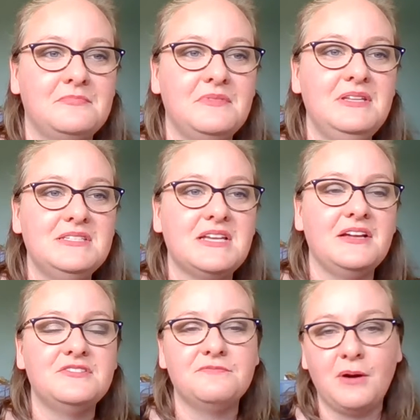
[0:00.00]
these
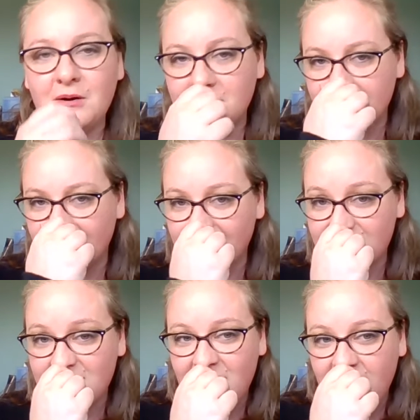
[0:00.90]
kinds of
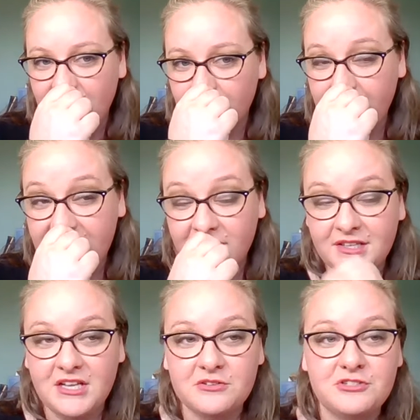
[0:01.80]
particles right on
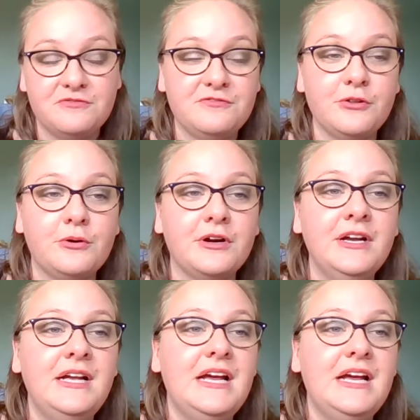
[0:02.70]
the ocean floor.